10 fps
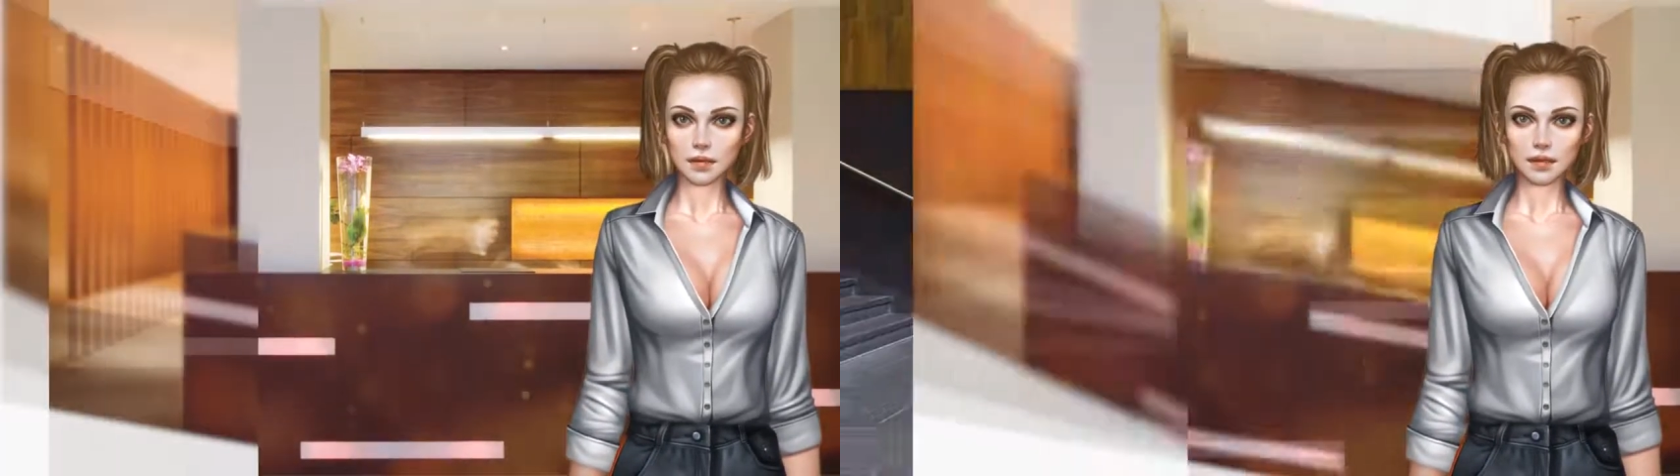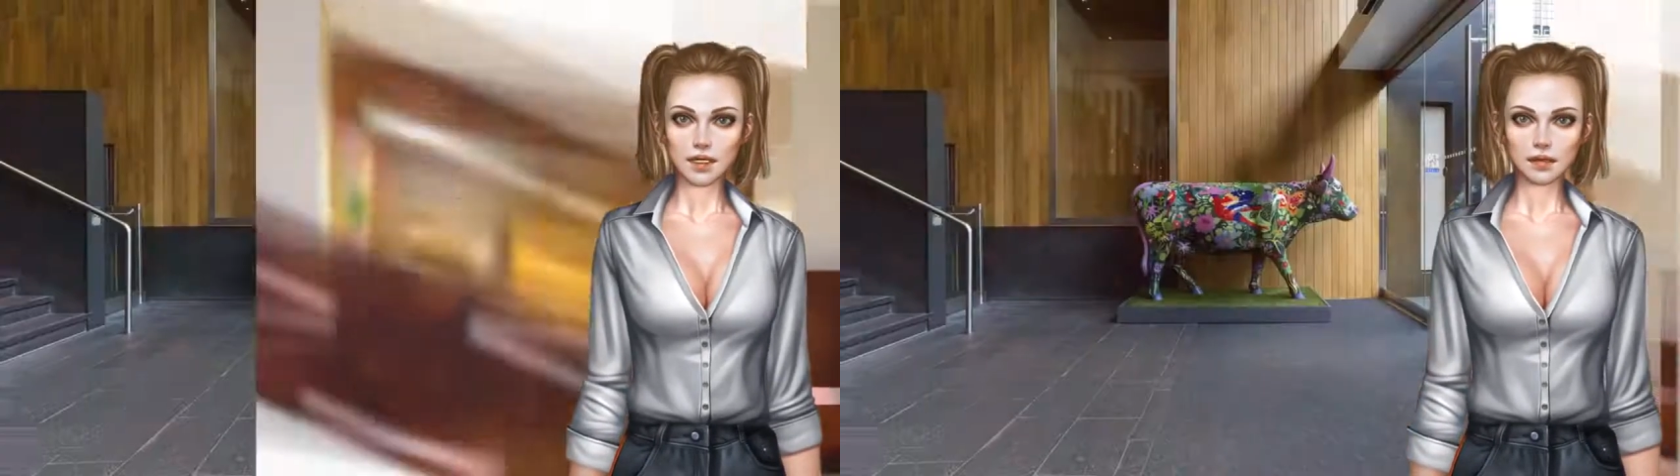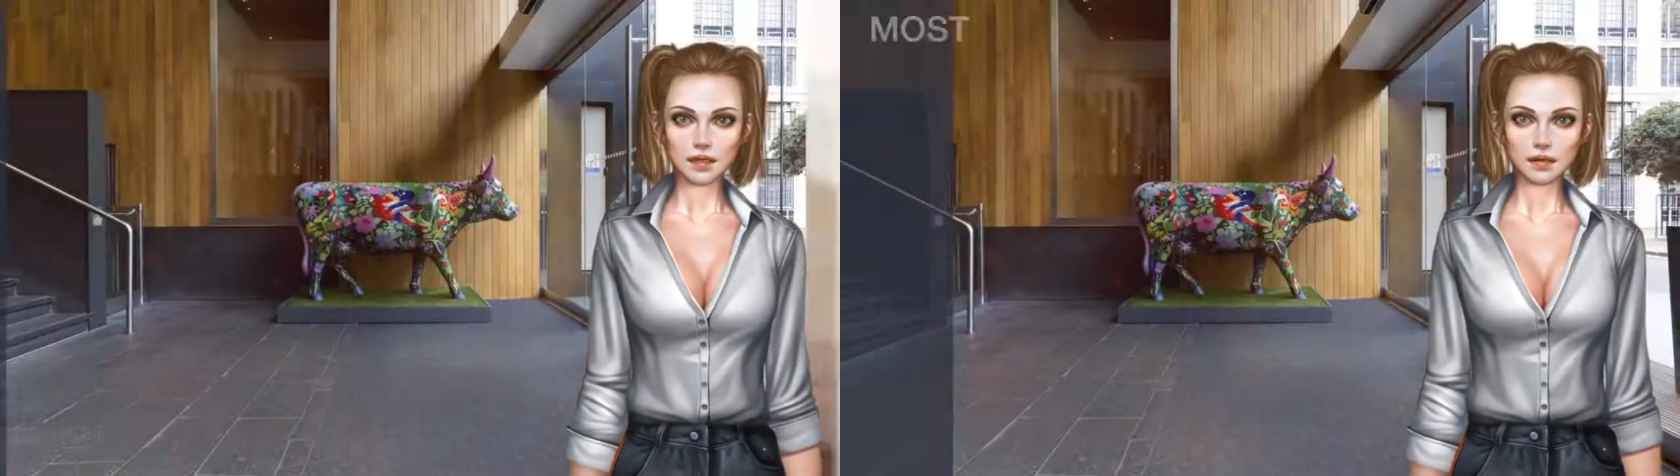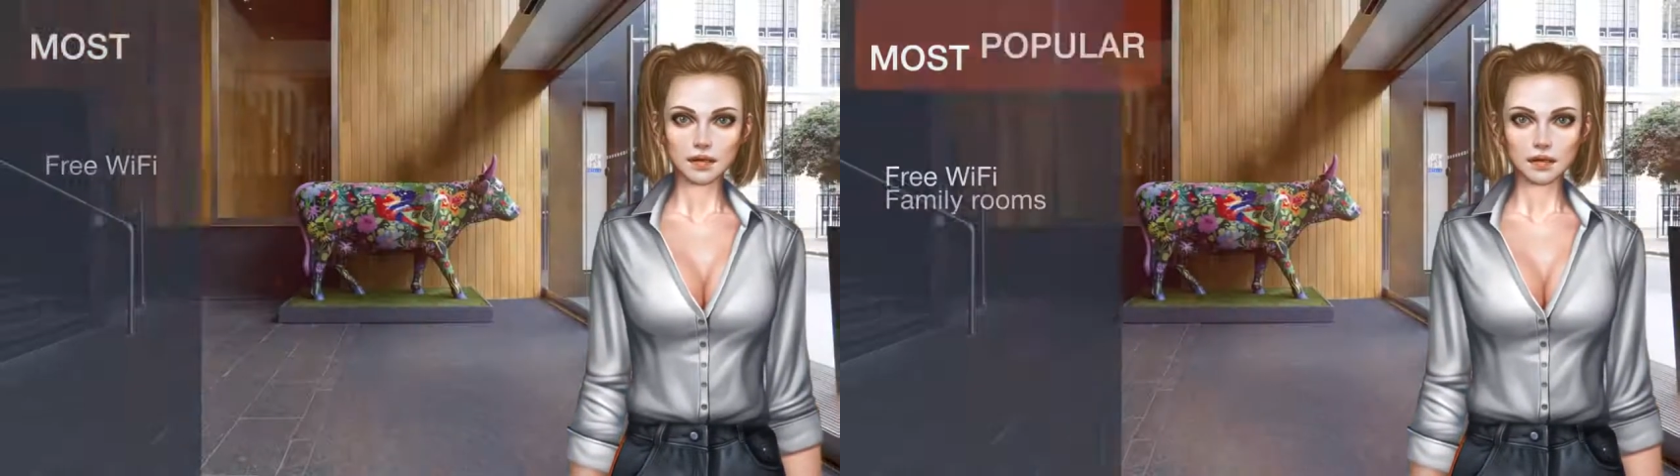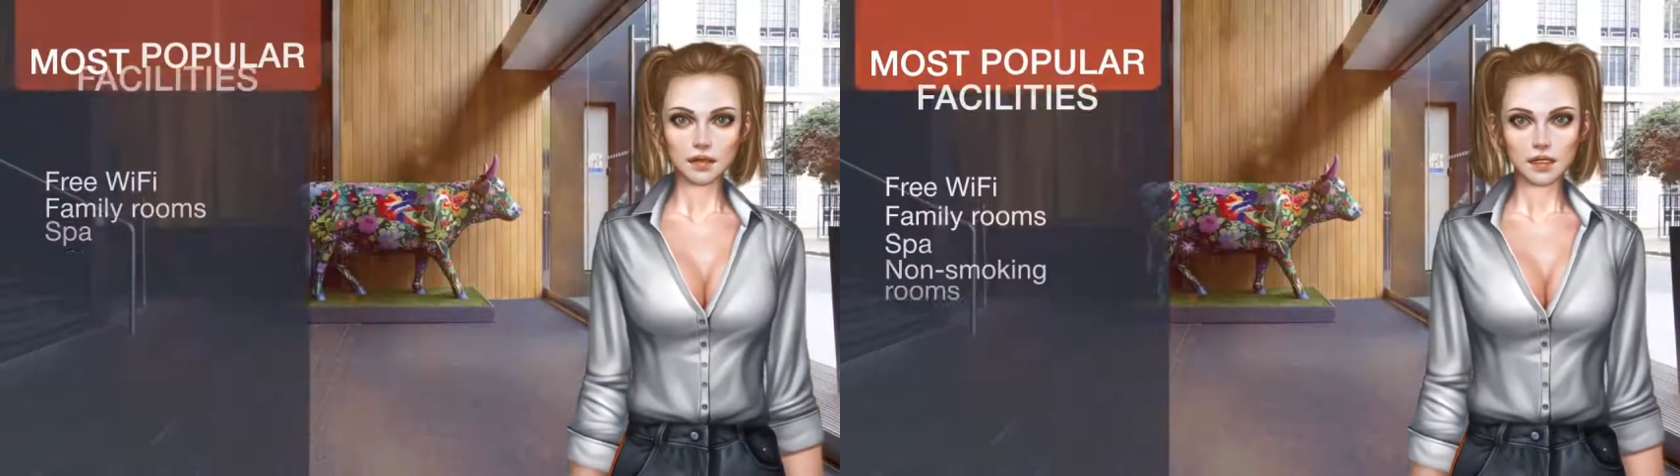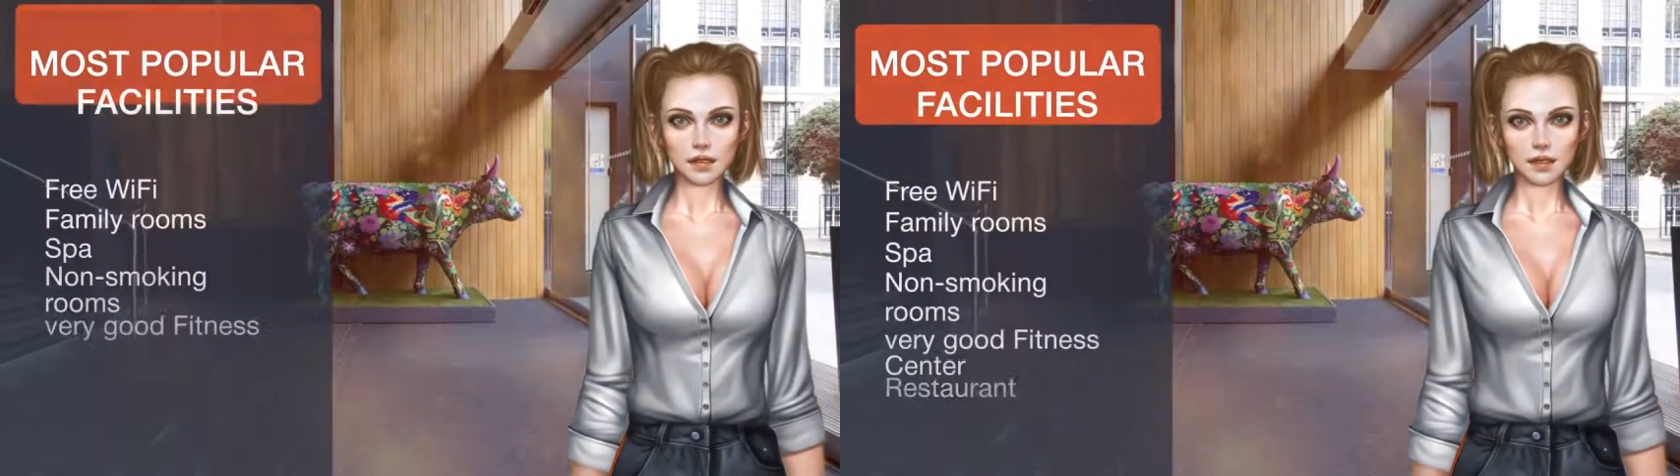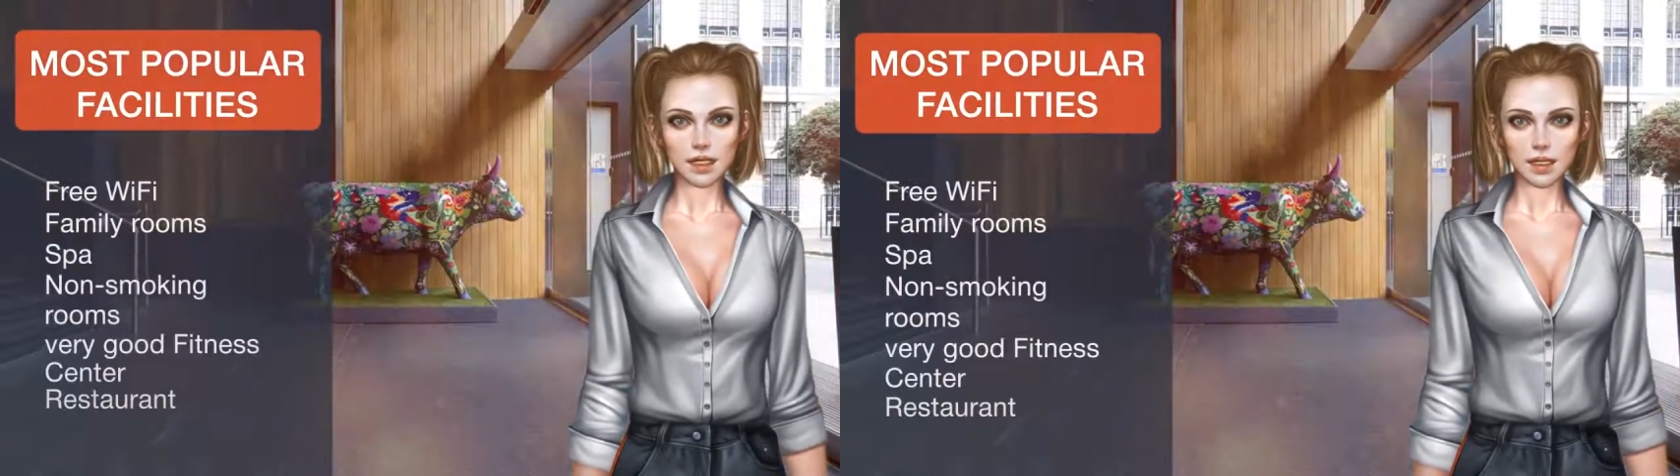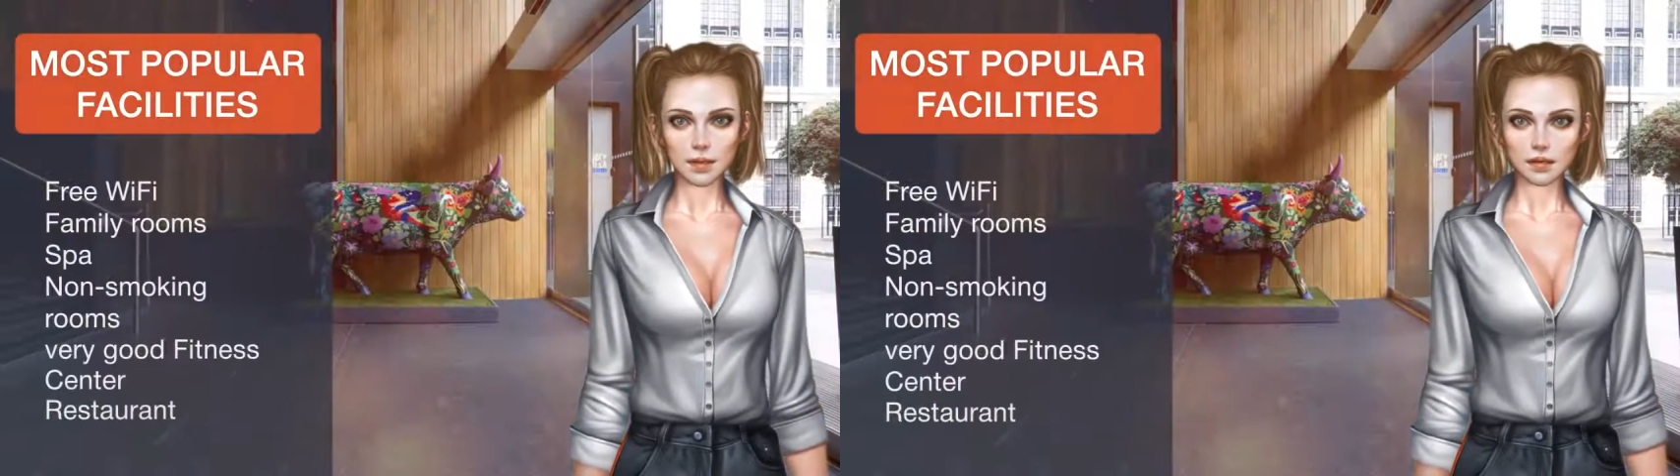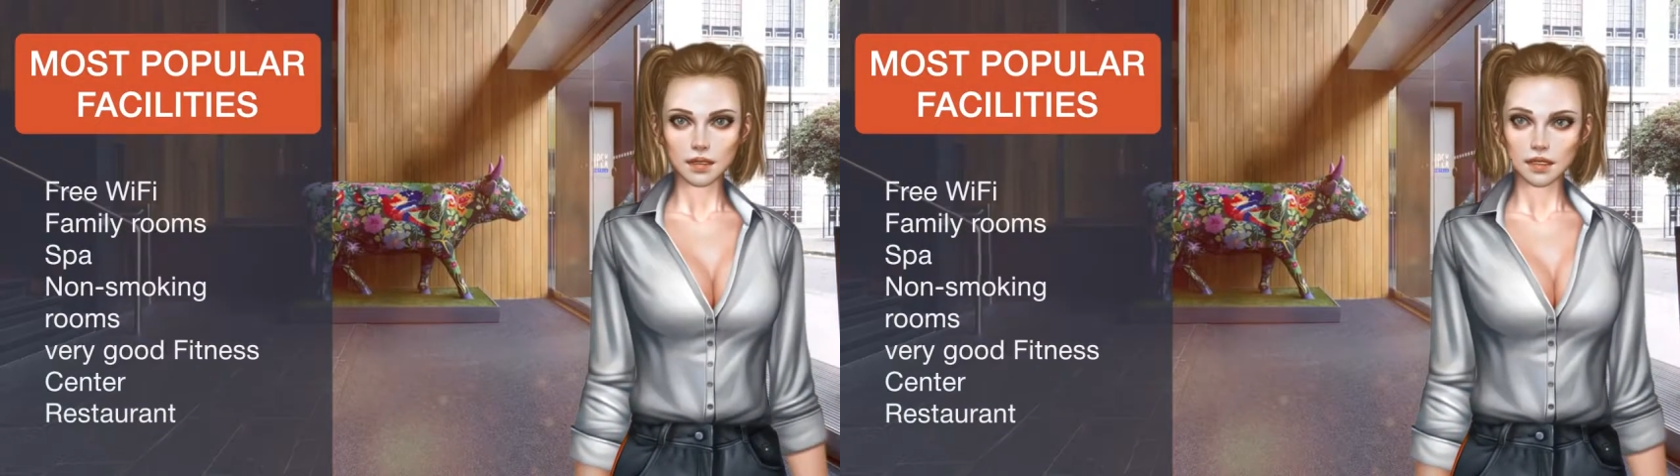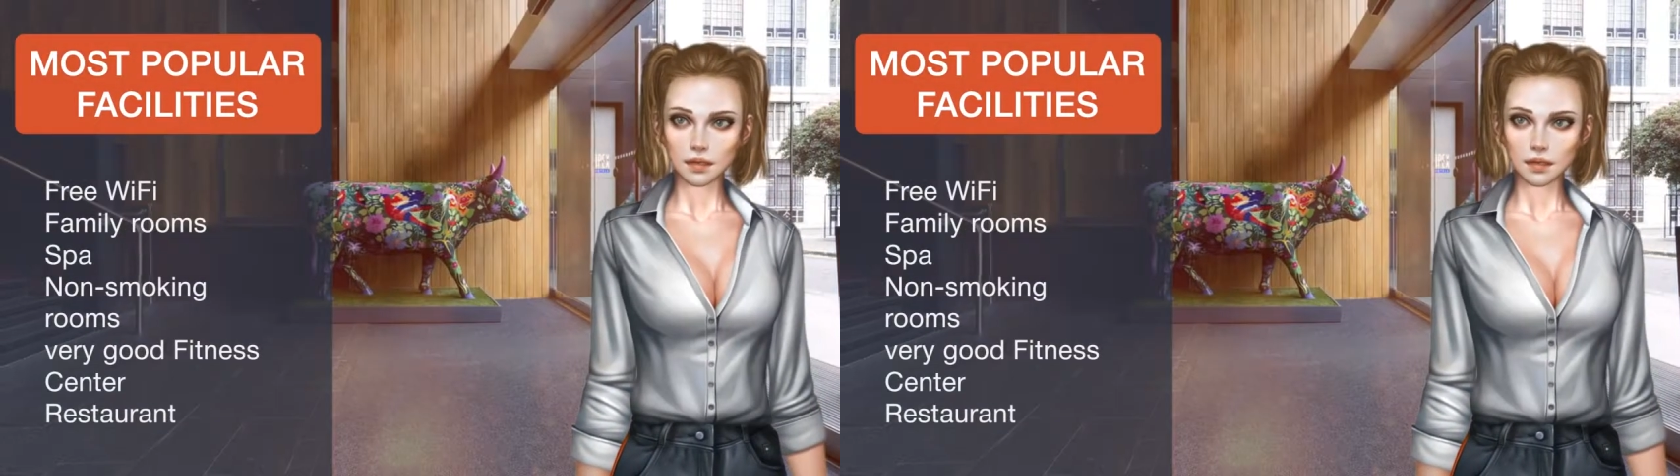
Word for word: suites and a techno gym featuring